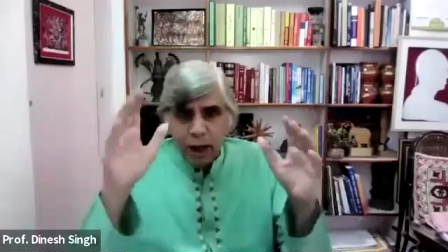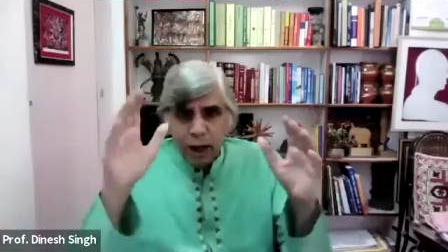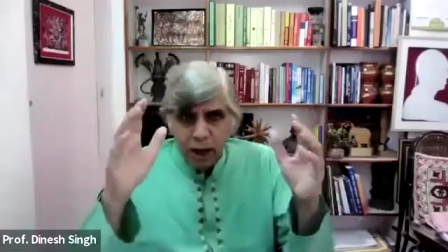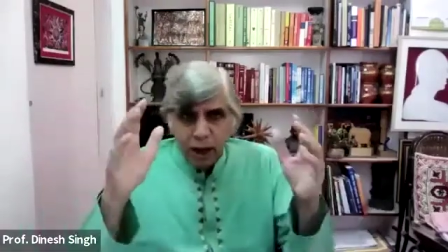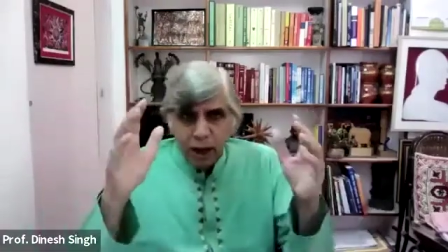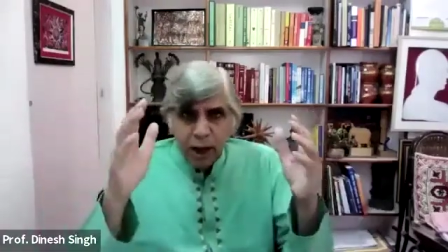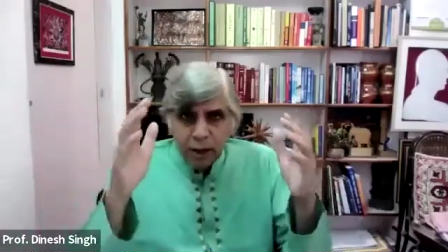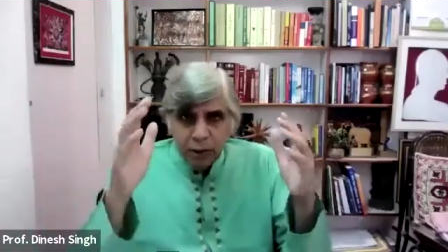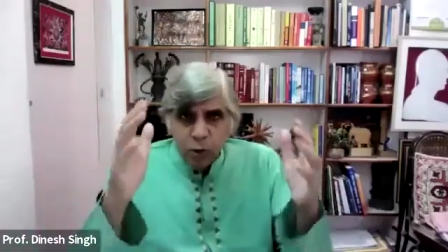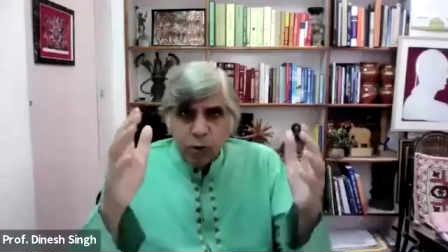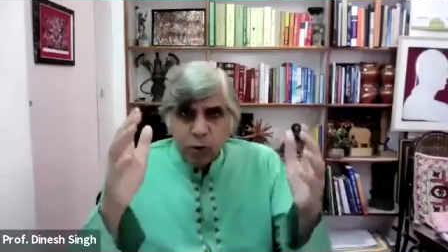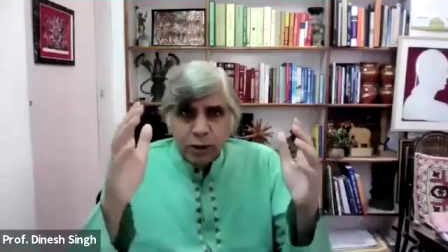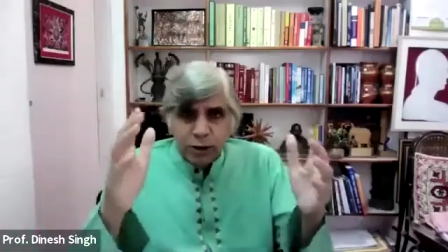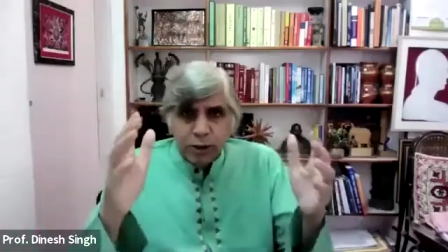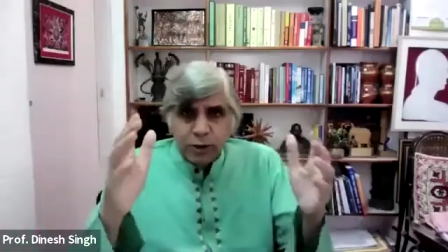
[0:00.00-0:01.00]
And I
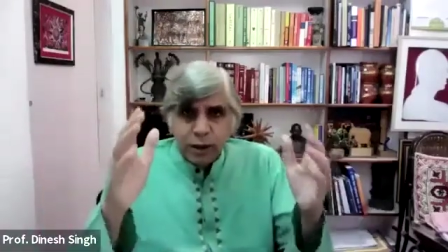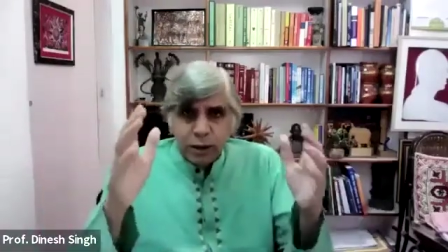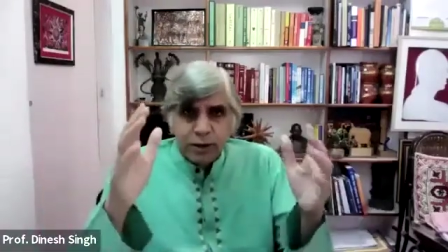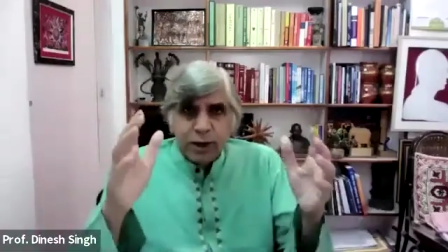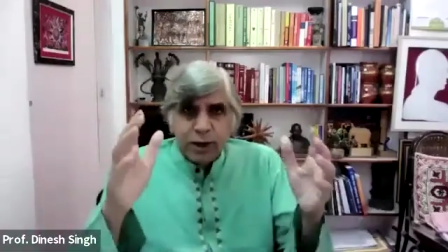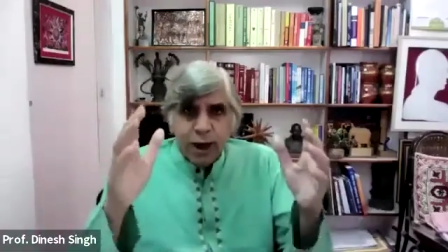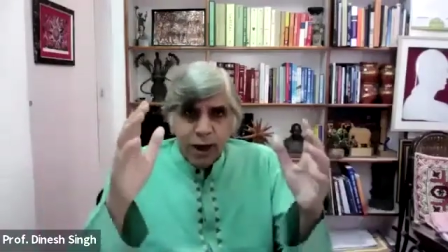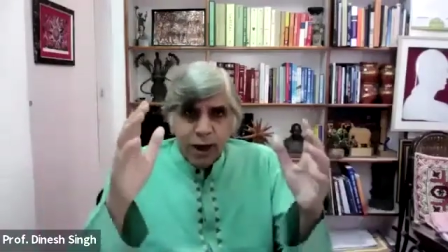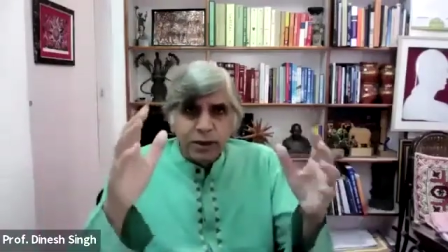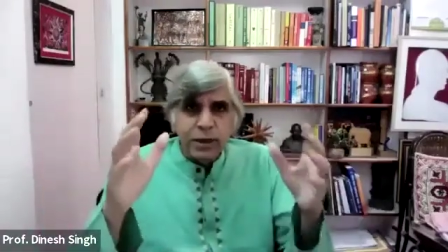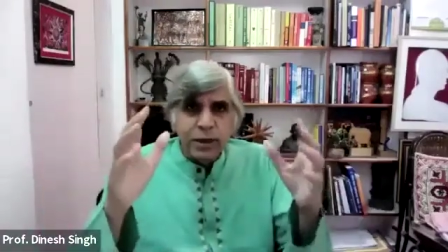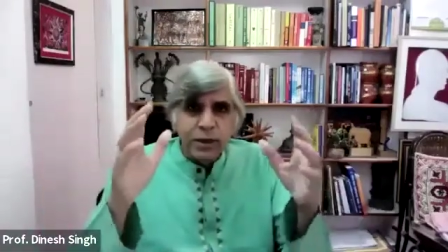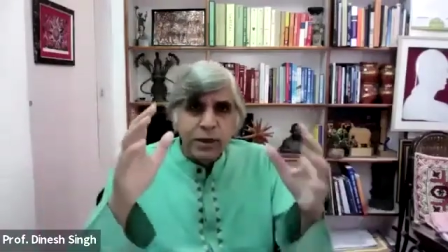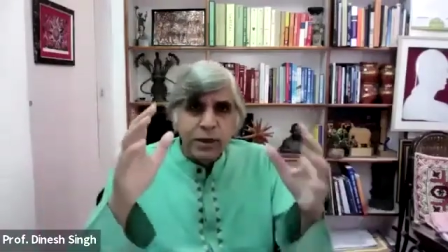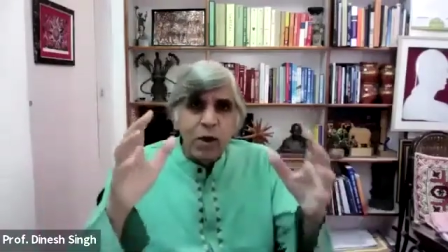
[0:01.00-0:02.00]
noticed that science
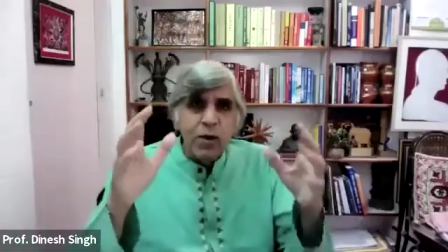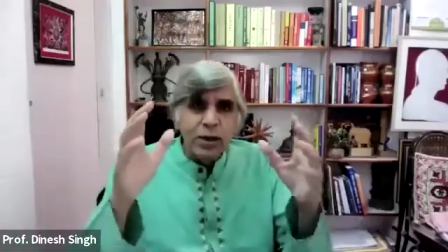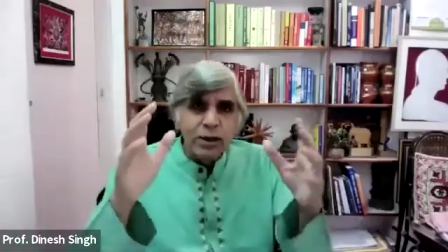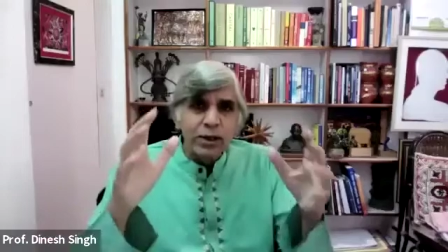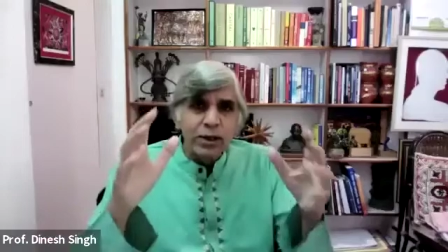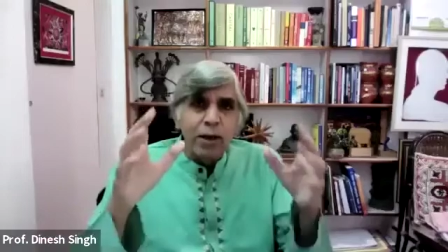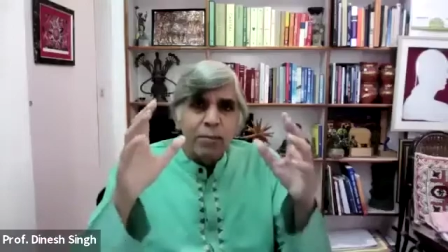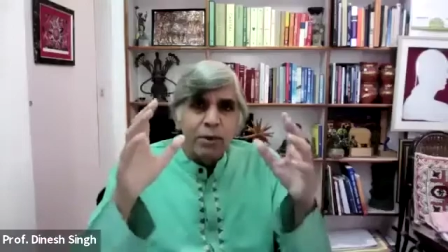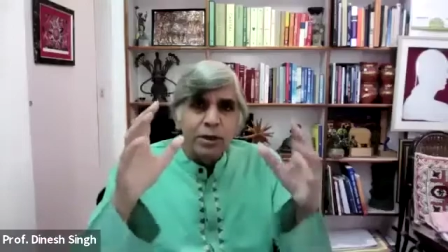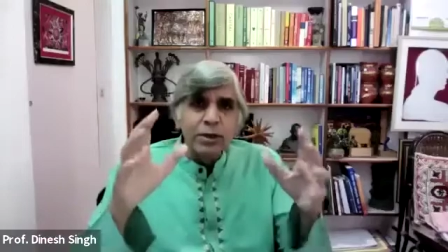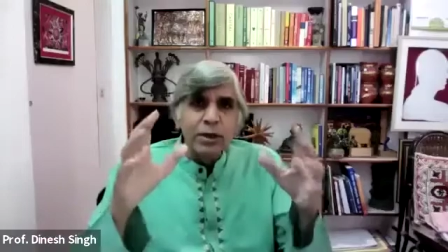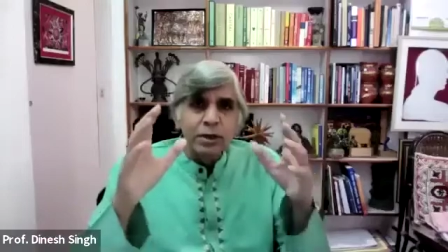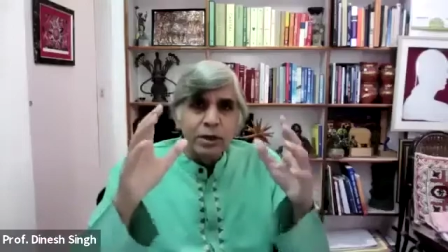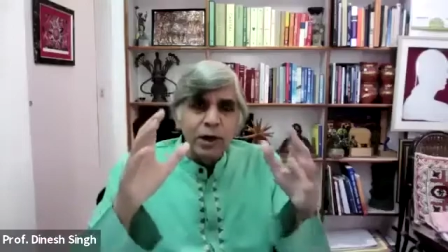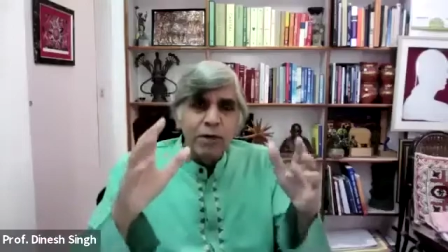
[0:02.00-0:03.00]
has now established
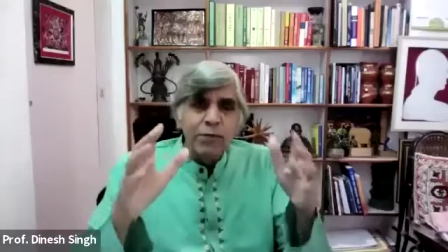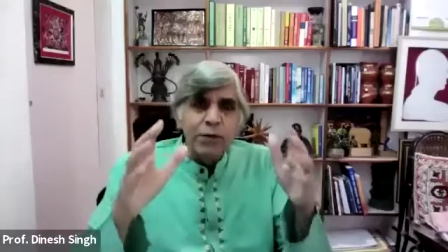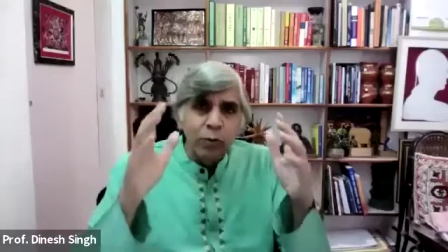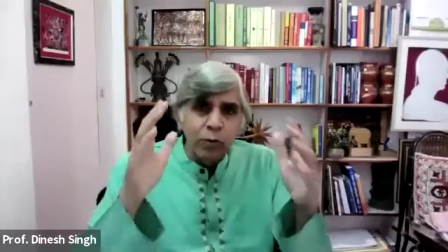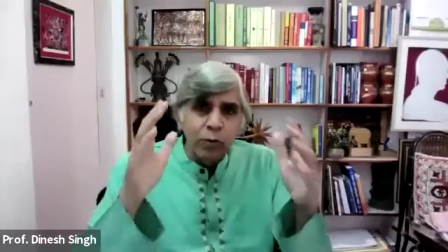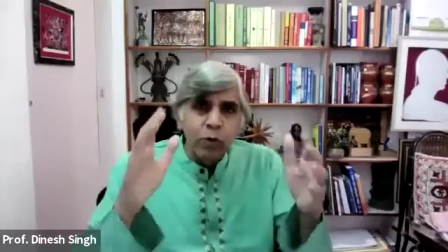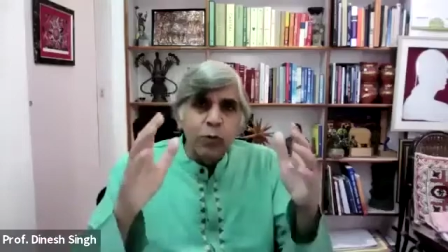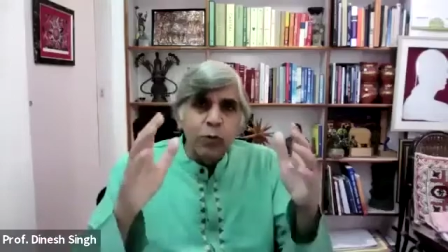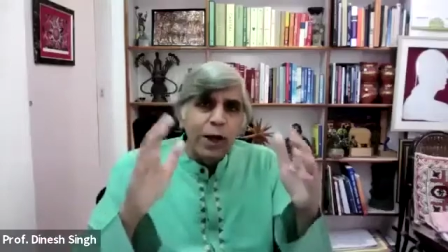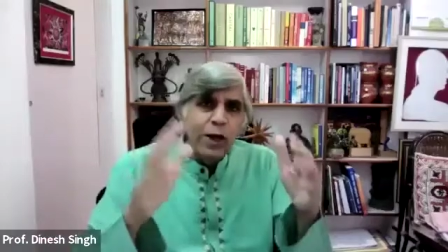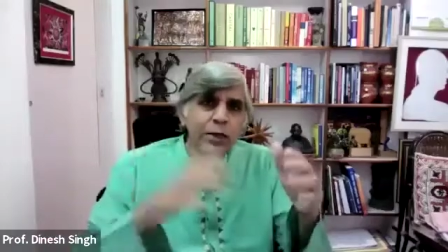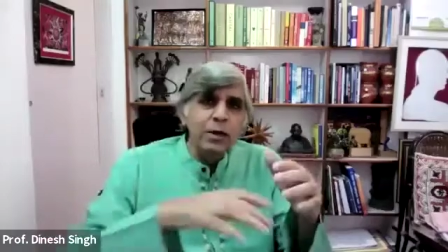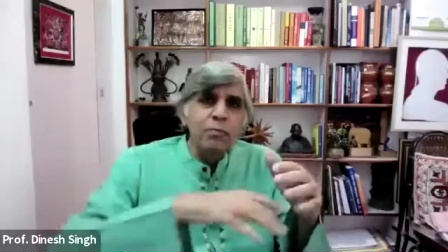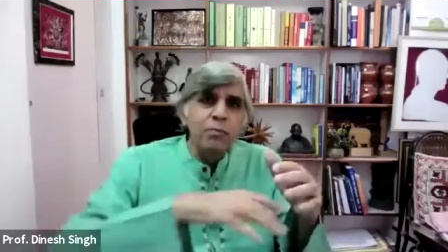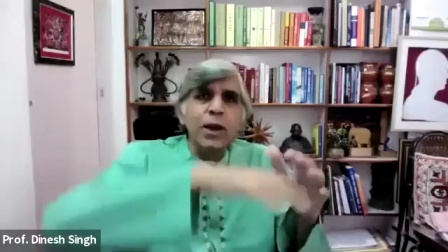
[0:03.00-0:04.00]
itself in good
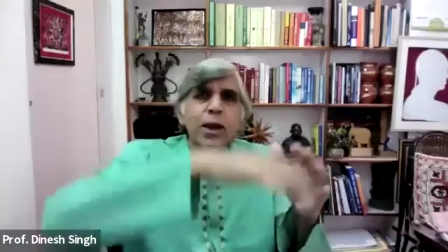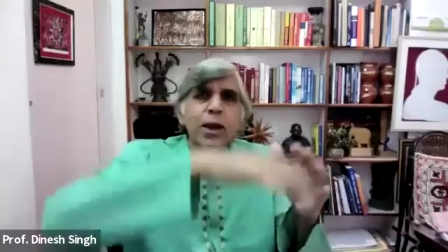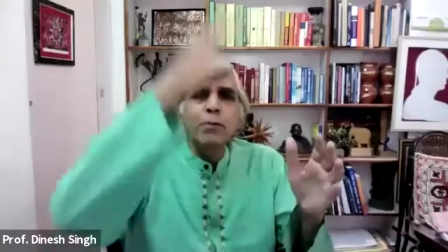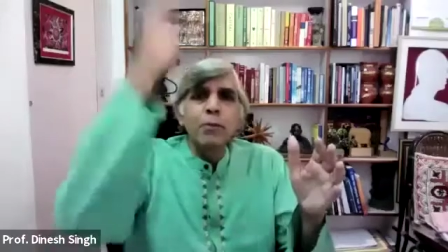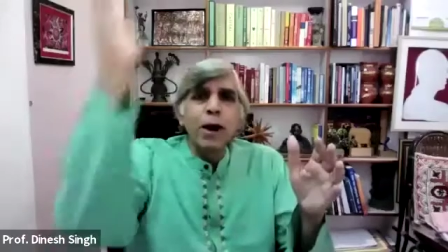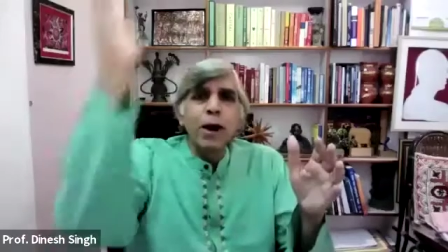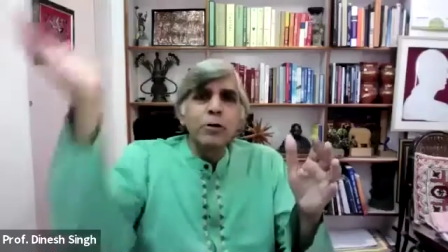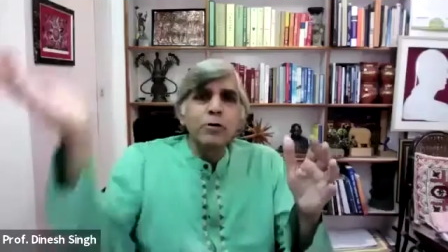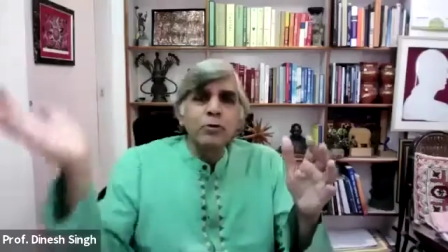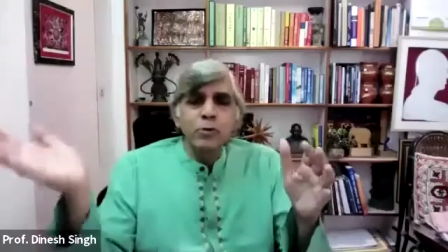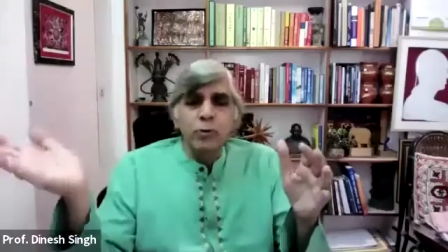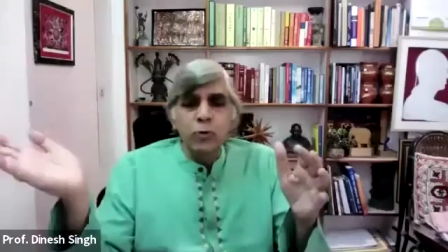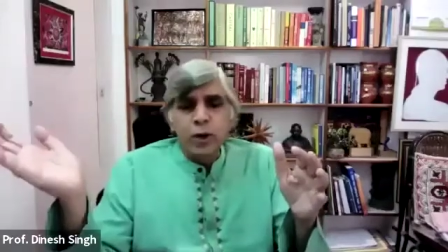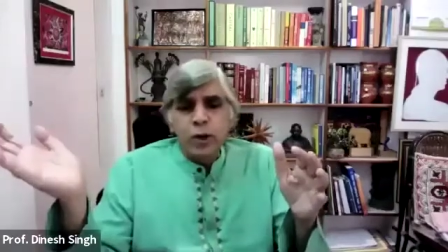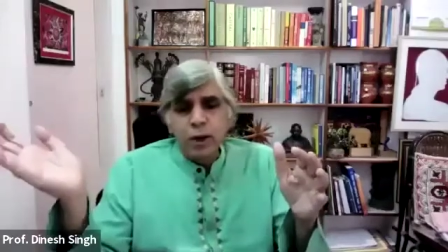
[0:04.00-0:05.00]
ways in many parts of
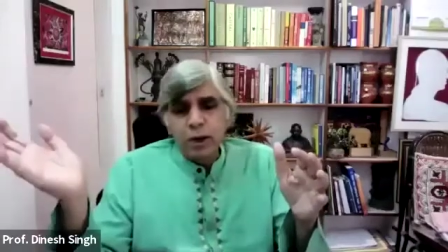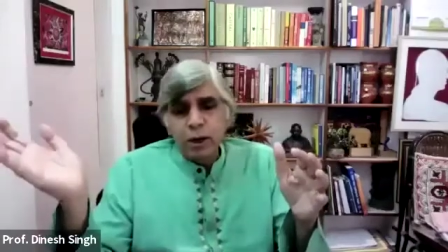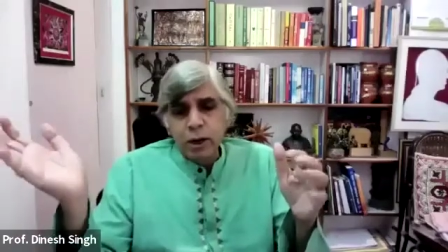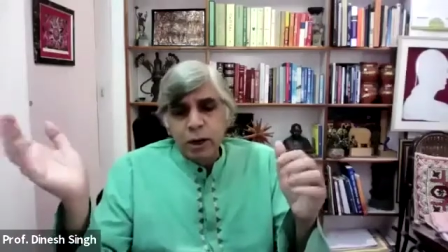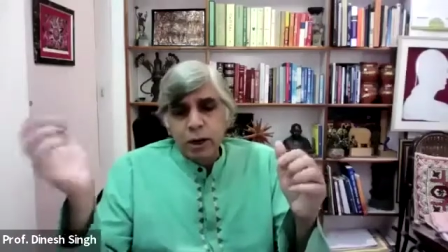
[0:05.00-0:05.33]
the world.